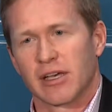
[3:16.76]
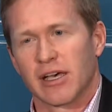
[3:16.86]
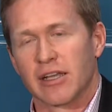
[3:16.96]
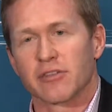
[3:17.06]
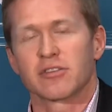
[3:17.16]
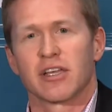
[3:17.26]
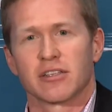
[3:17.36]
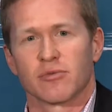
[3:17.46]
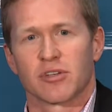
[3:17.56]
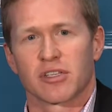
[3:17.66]
another
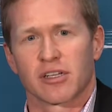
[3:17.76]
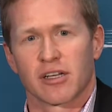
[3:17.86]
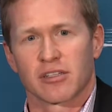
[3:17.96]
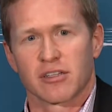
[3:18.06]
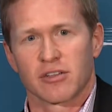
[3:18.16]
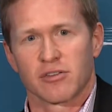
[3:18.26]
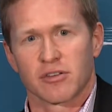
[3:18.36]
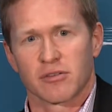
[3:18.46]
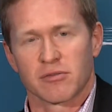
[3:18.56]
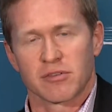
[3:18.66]
sense in which the
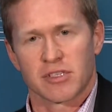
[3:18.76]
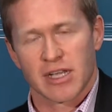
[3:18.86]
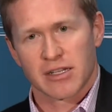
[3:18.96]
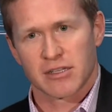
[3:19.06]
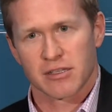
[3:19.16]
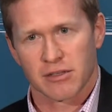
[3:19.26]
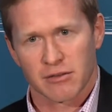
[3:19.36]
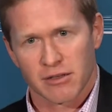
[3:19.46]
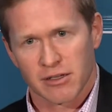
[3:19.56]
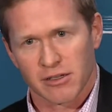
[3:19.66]
Constitution sets the
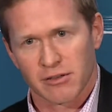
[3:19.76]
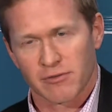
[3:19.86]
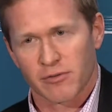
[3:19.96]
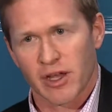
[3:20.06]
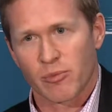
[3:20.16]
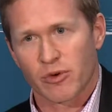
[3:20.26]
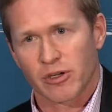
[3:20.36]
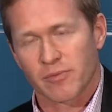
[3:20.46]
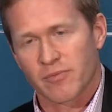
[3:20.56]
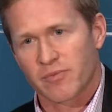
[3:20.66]

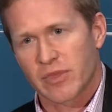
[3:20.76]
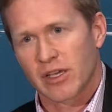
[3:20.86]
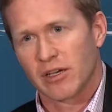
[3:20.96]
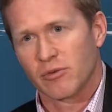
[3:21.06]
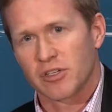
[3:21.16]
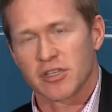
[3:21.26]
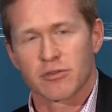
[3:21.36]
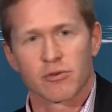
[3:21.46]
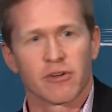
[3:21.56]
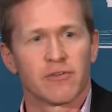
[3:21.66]
framework, which is
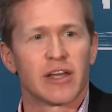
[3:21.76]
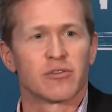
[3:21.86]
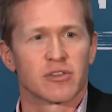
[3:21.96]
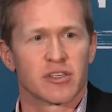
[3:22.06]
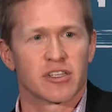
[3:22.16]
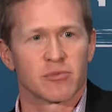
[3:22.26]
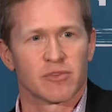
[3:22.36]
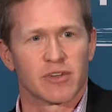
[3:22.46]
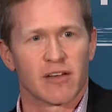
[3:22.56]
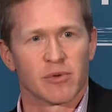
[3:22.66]
through our federal system
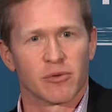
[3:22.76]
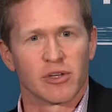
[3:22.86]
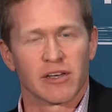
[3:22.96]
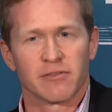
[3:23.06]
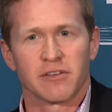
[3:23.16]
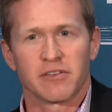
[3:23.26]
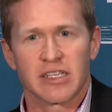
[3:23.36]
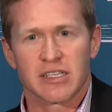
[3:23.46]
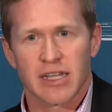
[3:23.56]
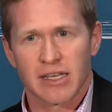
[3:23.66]
of government. We have
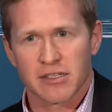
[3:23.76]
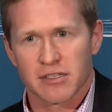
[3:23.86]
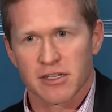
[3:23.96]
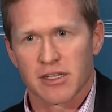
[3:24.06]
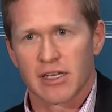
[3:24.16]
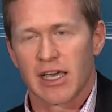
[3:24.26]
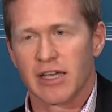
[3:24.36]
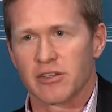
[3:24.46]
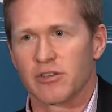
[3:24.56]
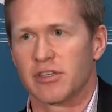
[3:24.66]
50 states,
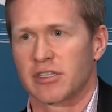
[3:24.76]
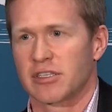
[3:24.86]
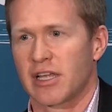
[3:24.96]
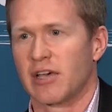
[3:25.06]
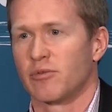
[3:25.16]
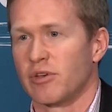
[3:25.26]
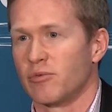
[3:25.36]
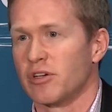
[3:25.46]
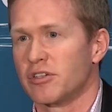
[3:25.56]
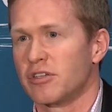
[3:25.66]
and to the extent we
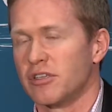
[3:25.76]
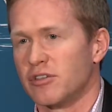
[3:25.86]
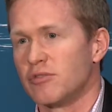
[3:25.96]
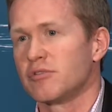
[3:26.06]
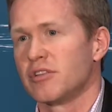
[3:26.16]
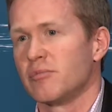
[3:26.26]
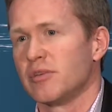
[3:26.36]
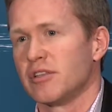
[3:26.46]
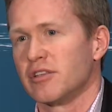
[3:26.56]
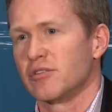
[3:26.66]
wish to use them
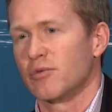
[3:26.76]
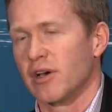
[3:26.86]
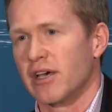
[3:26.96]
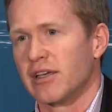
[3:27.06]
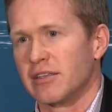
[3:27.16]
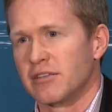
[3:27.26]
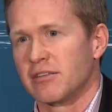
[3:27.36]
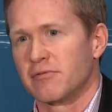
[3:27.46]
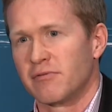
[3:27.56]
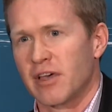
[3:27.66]
in this way, as
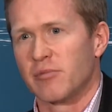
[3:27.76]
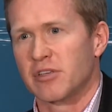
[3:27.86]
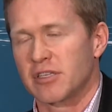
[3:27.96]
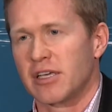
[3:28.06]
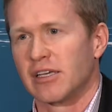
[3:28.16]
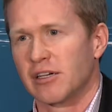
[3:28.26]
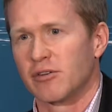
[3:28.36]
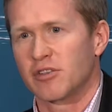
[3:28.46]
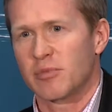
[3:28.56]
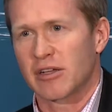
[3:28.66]
the famous saying
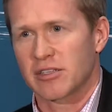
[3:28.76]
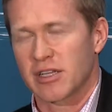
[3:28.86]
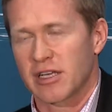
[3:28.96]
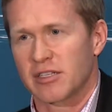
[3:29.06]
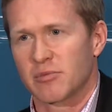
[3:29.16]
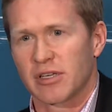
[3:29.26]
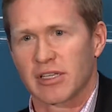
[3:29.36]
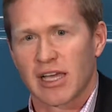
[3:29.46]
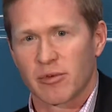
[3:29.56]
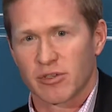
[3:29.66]
goes about states
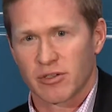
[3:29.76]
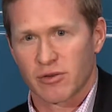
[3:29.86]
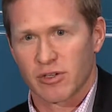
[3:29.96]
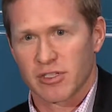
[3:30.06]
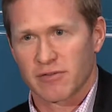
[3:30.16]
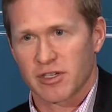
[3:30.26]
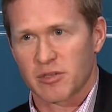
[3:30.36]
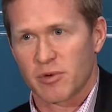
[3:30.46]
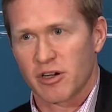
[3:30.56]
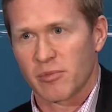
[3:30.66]
being laboratories of
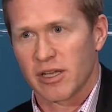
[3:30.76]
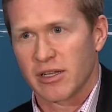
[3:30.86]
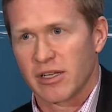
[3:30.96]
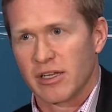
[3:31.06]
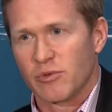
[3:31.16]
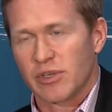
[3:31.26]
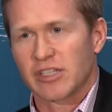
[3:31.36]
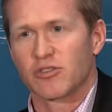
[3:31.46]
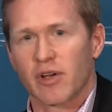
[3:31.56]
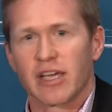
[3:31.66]
experiment, we
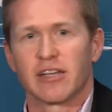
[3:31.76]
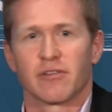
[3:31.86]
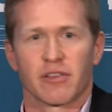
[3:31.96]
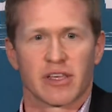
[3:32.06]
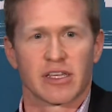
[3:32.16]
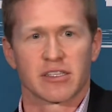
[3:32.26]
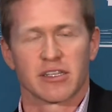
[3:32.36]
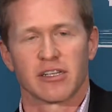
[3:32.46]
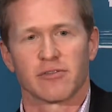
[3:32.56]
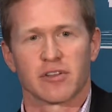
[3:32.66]
can try different things
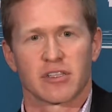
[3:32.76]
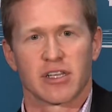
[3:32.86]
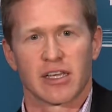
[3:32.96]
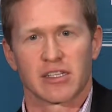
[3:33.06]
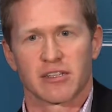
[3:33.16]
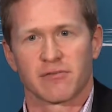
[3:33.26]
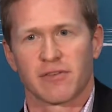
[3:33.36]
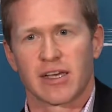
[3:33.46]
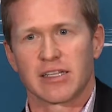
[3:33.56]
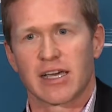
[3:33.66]
in different states and
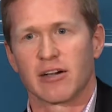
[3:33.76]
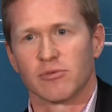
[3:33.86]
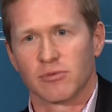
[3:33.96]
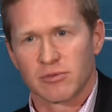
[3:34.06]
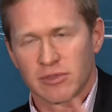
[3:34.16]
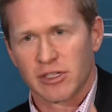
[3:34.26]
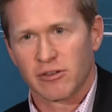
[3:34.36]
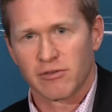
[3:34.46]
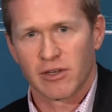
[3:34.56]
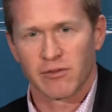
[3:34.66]
find out, if
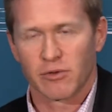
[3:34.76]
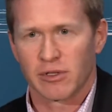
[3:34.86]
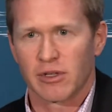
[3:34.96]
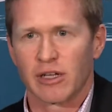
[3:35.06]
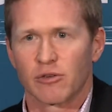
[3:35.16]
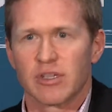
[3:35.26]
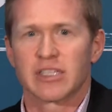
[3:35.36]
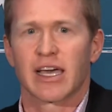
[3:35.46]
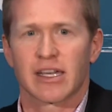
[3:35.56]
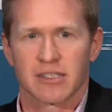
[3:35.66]
we
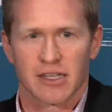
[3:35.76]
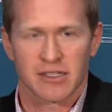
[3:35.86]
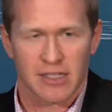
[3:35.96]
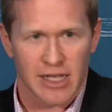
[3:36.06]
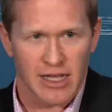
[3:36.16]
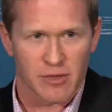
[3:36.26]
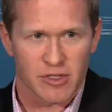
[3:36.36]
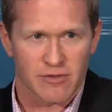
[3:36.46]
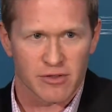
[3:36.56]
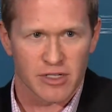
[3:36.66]
increase access to
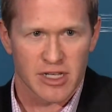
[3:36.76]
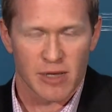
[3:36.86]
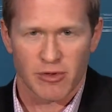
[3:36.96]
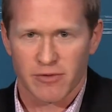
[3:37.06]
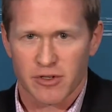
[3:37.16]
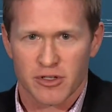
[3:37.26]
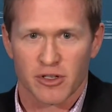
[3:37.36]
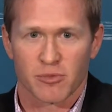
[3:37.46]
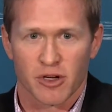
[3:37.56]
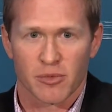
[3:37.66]
cannabis, for example, for
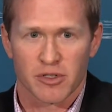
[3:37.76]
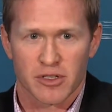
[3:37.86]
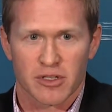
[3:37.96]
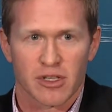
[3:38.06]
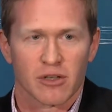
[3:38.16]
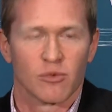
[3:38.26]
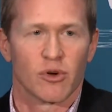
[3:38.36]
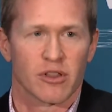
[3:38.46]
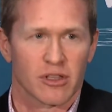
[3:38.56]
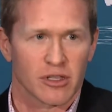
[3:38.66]
certain purposes,
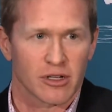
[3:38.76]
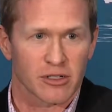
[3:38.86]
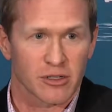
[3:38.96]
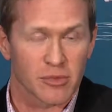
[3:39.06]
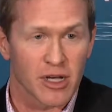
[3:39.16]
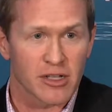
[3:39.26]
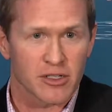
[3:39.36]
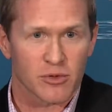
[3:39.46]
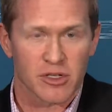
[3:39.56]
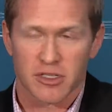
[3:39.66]
what are the long-term
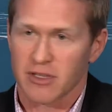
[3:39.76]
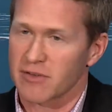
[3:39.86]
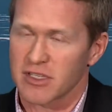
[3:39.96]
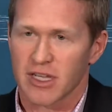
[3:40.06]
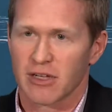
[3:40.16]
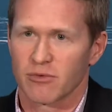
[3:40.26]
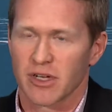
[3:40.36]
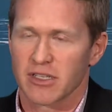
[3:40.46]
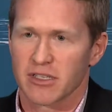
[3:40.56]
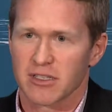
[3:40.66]
consequences? If a state
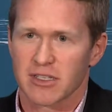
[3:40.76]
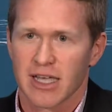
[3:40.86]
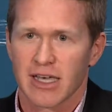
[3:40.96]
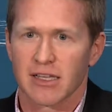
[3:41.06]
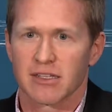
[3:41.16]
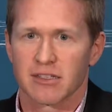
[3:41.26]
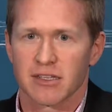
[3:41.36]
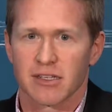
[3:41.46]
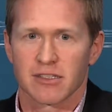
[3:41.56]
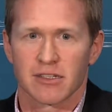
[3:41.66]
raises its hand and
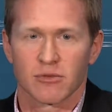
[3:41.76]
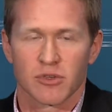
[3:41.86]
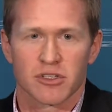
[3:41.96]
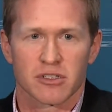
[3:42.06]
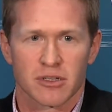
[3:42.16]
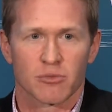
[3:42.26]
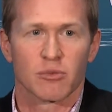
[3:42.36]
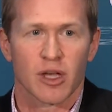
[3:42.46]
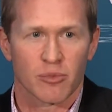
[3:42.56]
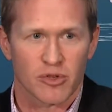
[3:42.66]
says that it wishes to
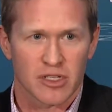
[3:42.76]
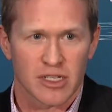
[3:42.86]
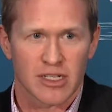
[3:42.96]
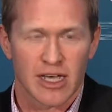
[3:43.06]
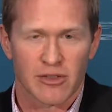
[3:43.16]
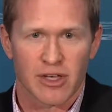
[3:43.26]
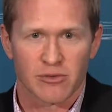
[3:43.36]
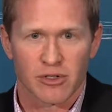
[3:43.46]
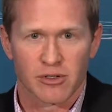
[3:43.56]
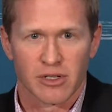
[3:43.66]
proceed down that
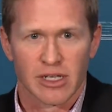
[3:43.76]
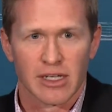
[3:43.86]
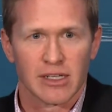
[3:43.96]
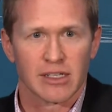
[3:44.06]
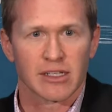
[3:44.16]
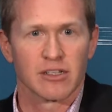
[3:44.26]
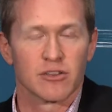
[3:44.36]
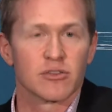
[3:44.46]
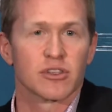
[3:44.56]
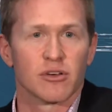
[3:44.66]
road, it can
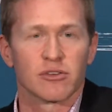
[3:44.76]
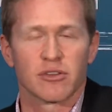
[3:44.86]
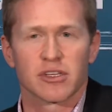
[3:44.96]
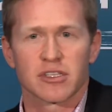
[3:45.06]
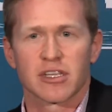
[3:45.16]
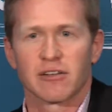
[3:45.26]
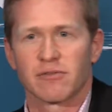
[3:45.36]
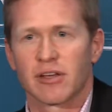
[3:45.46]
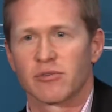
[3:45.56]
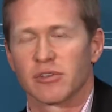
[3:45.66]
do so to the extent
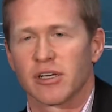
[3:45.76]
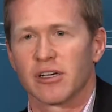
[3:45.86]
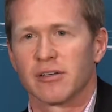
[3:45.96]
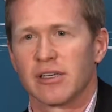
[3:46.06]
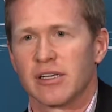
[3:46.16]
federal law